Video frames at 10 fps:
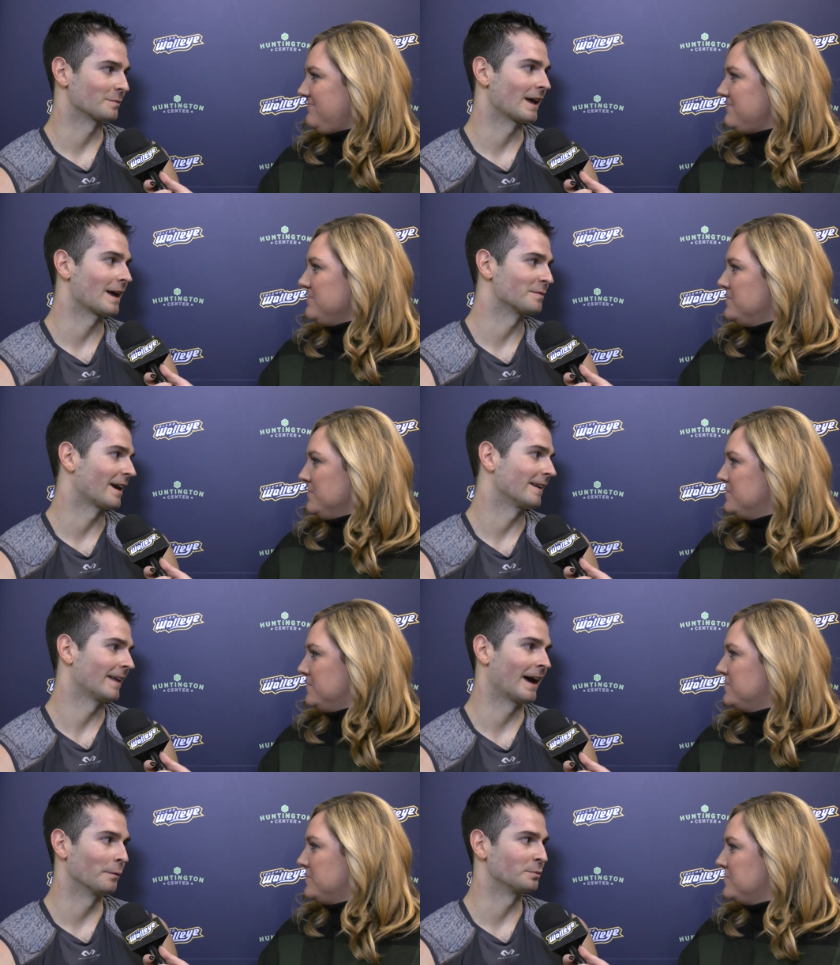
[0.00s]
Speaker 1: some games
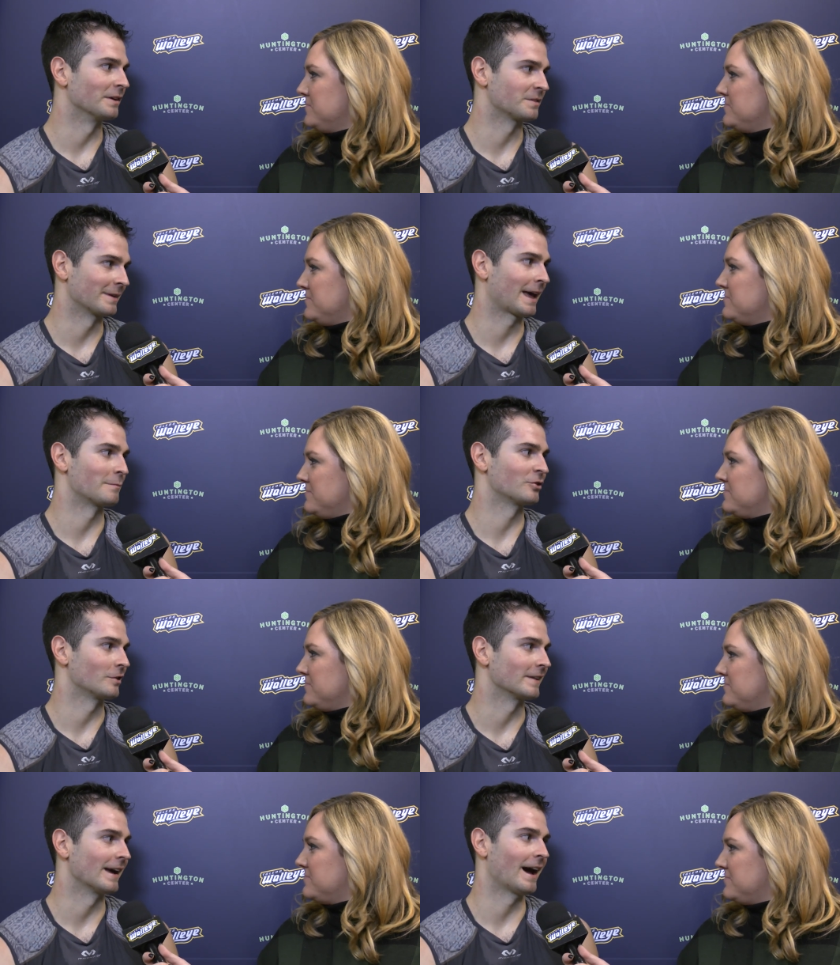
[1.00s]
that, that helps build some of the
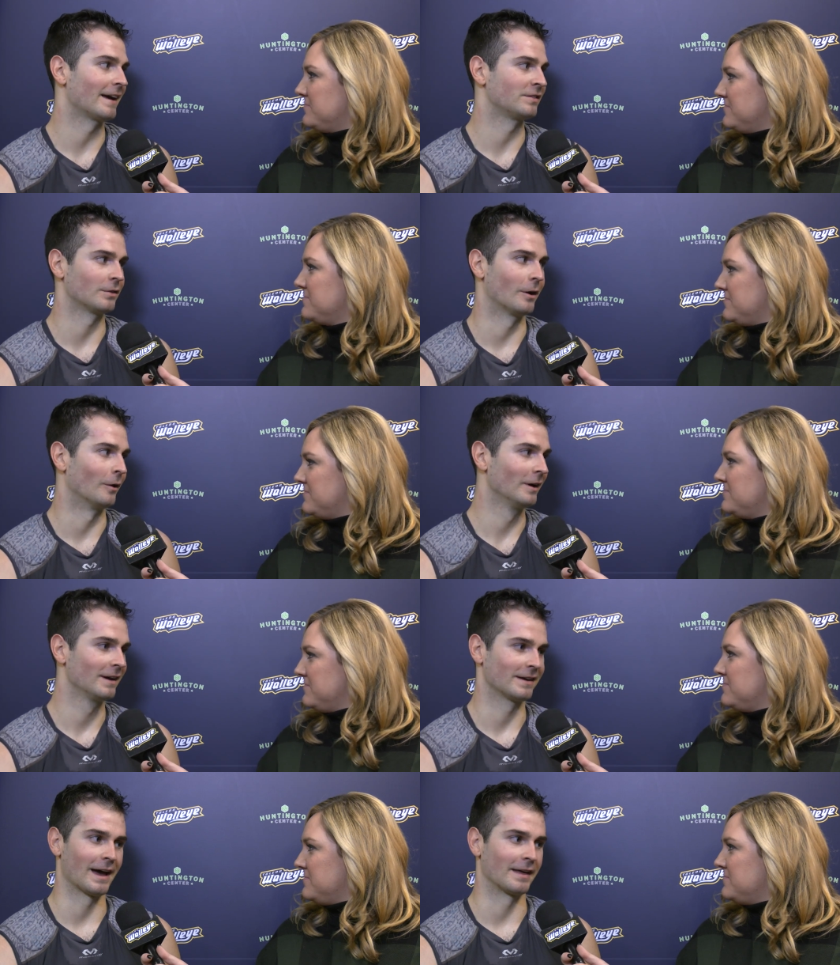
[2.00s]
chemistry of the guys. So
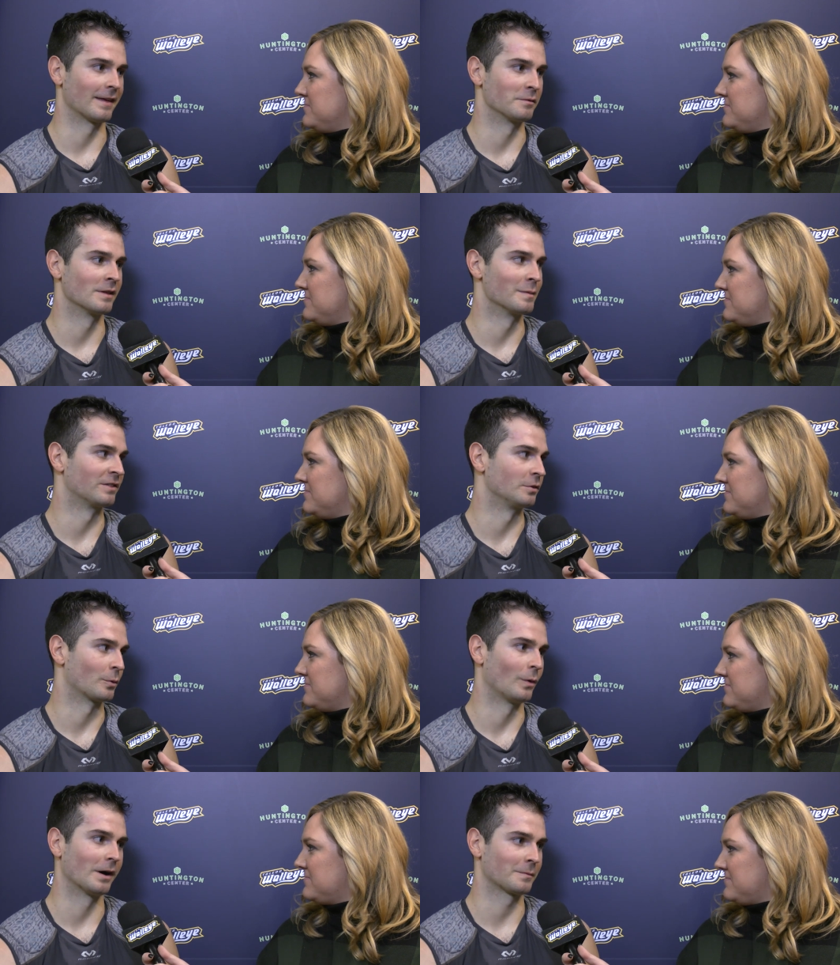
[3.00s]
yeah, they, have been
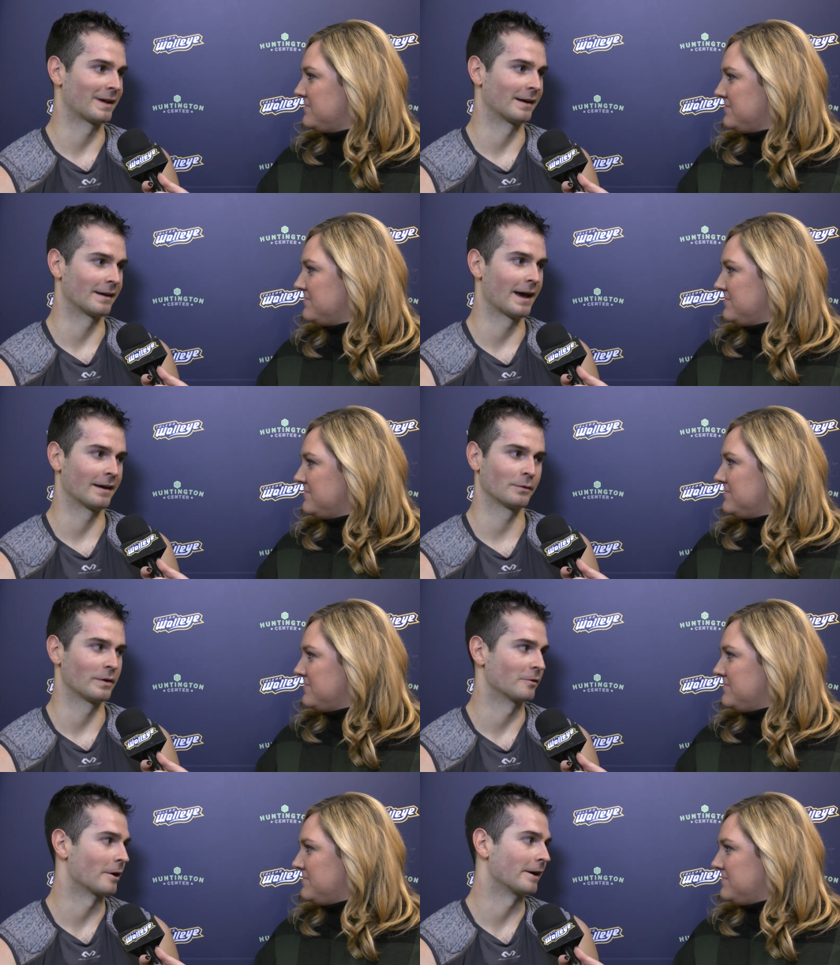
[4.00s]
super welcoming. Yeah,
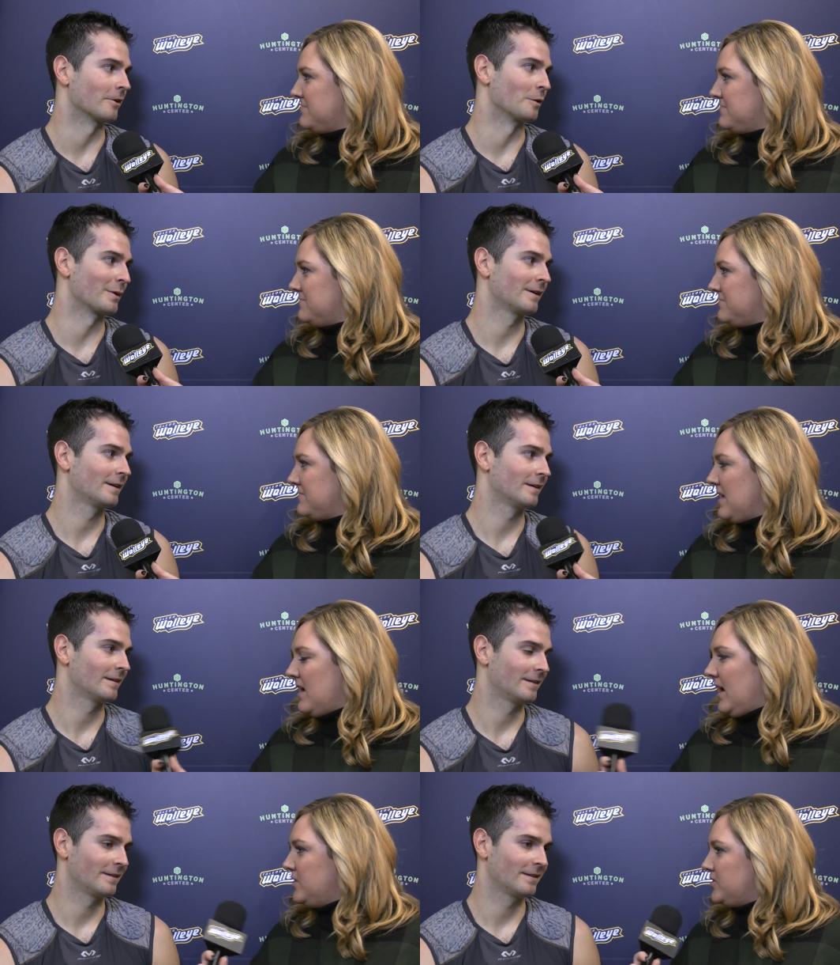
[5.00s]
we have a great group.
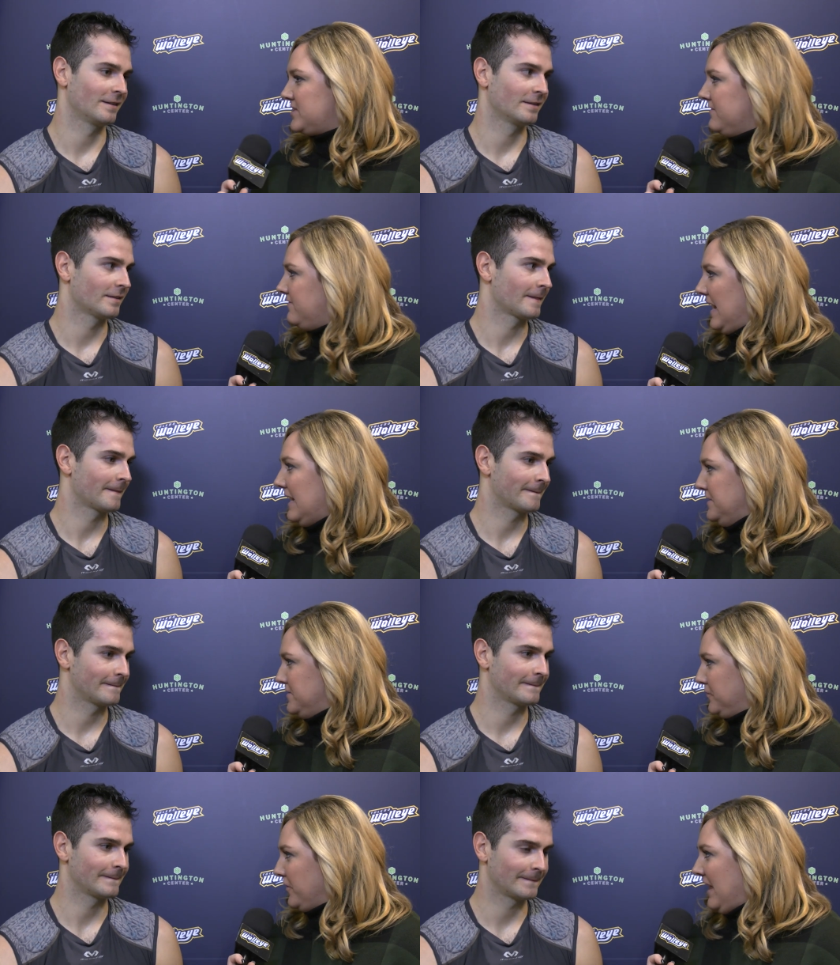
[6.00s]
Speaker 2: And just the
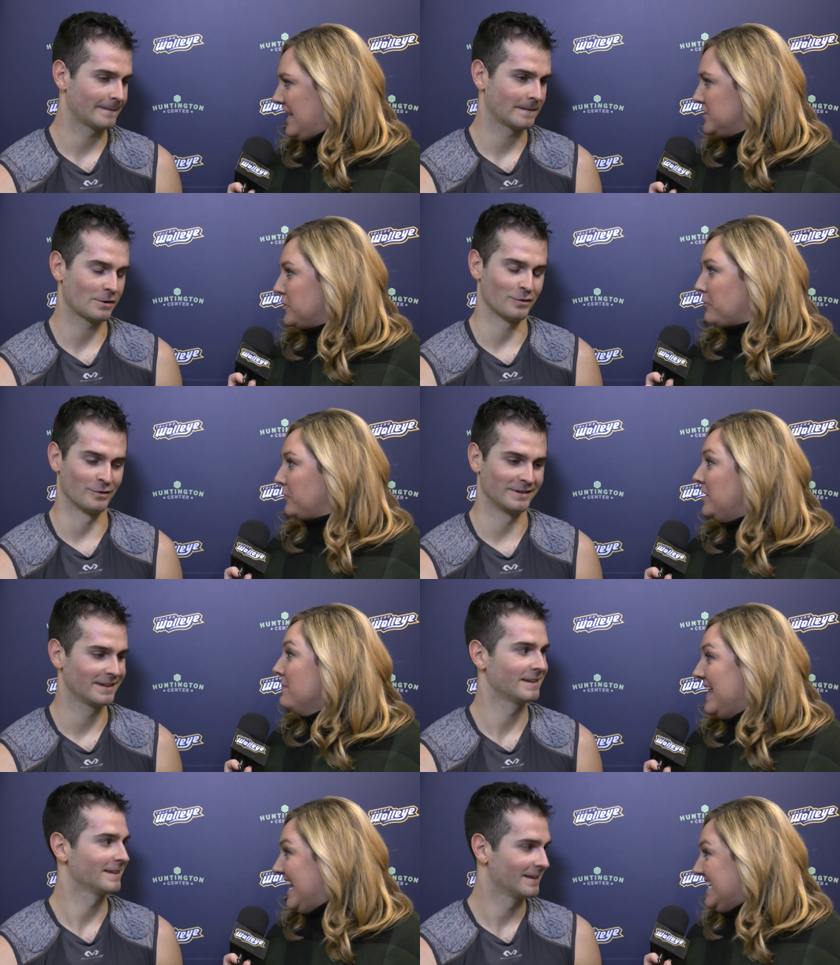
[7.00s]
fans for the last three
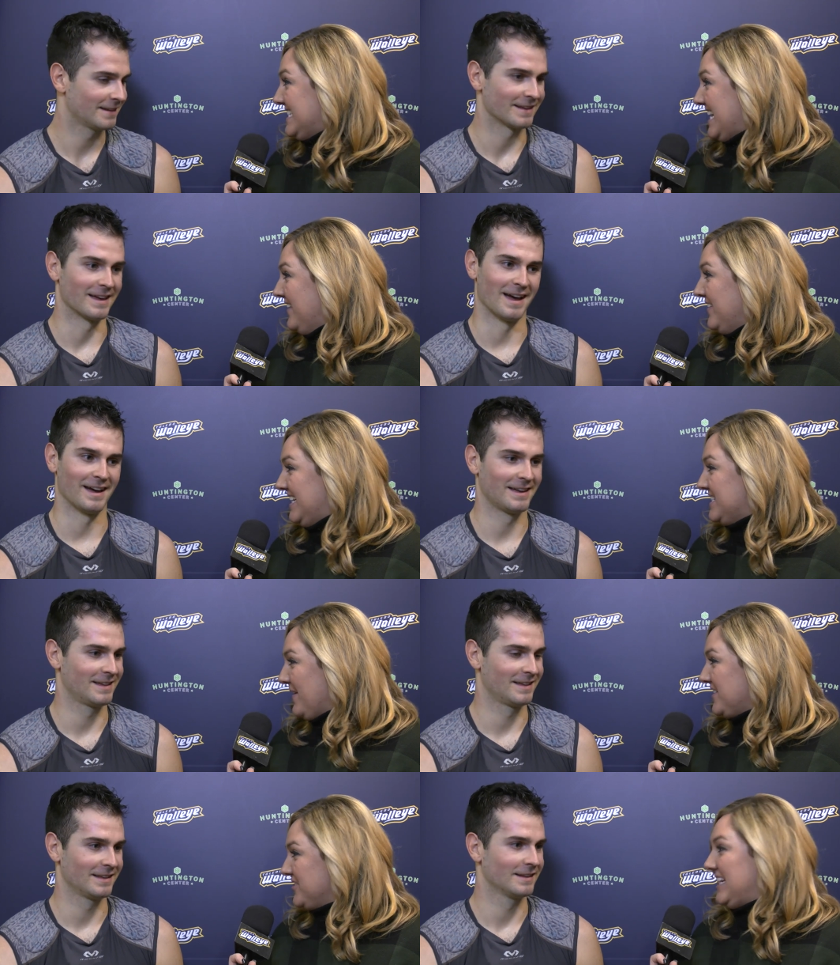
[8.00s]
minutes. I mean,
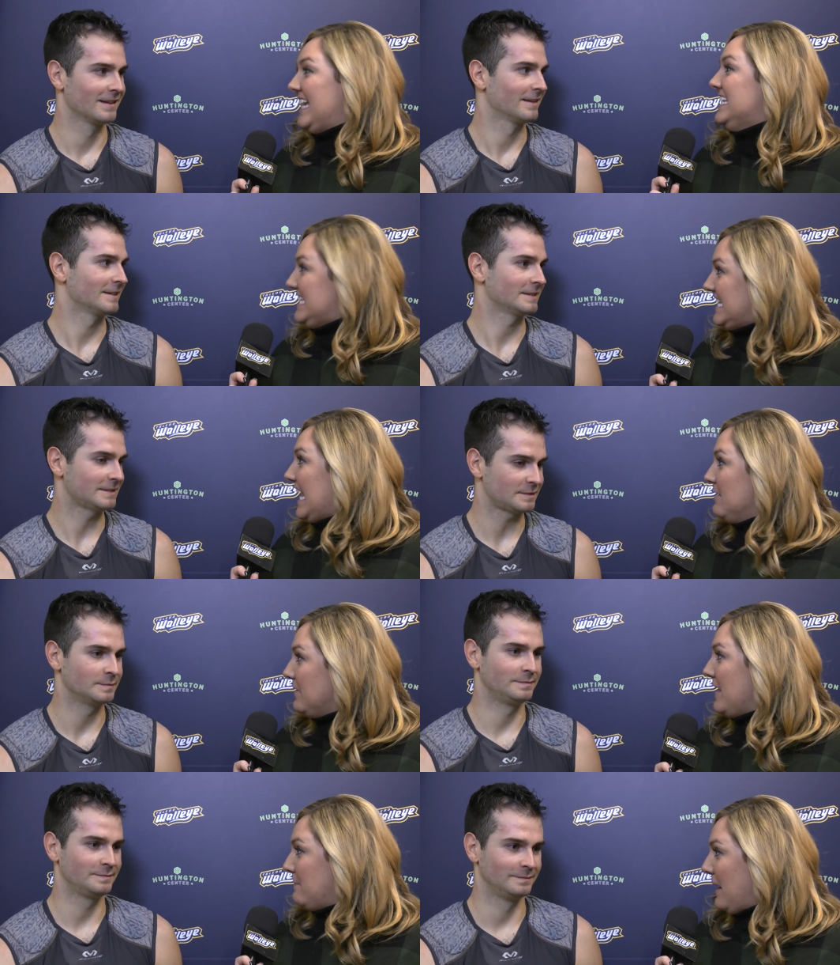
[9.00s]
especially ending the
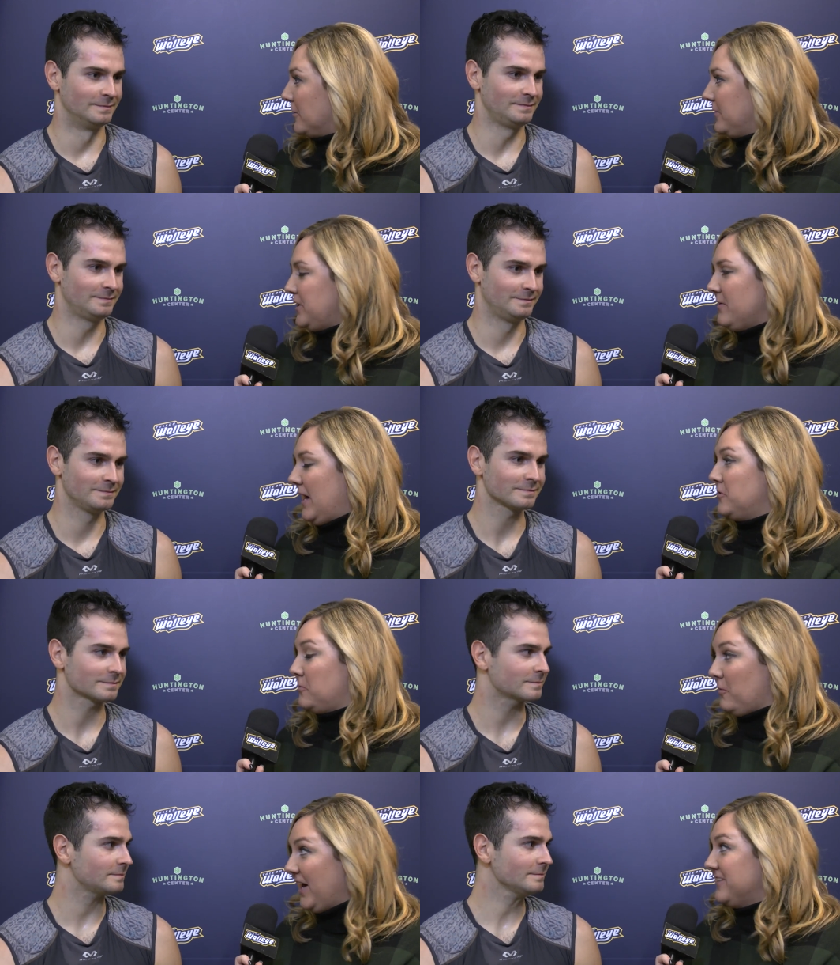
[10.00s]
game on that power play, you had
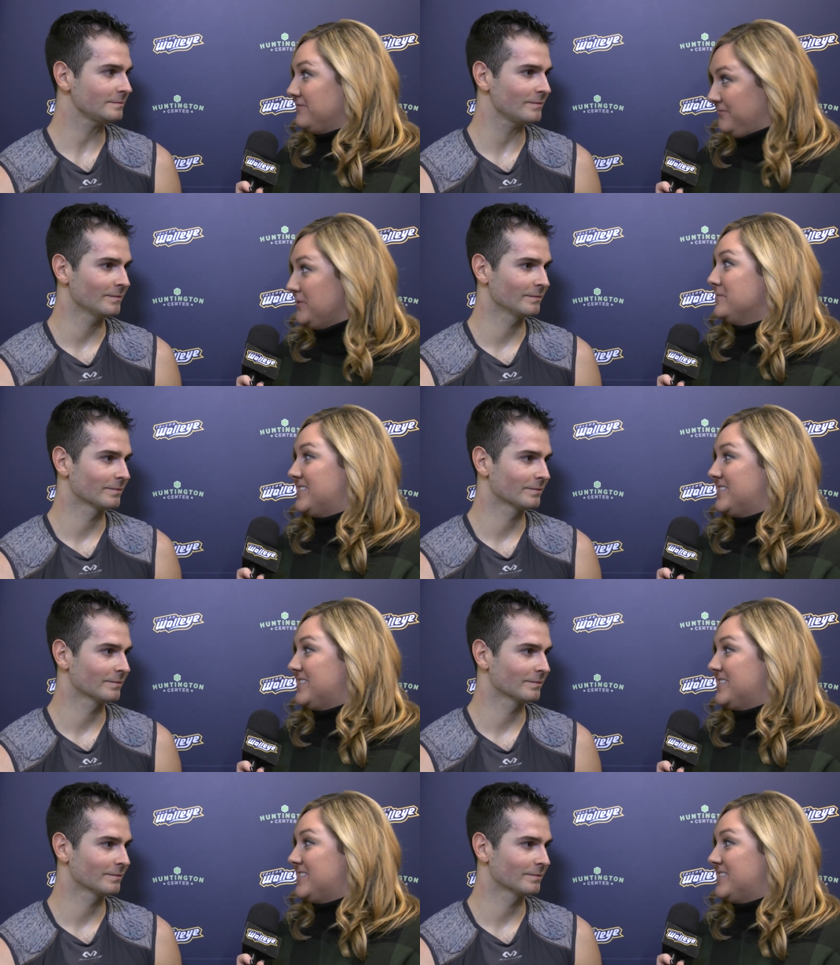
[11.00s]
quite a few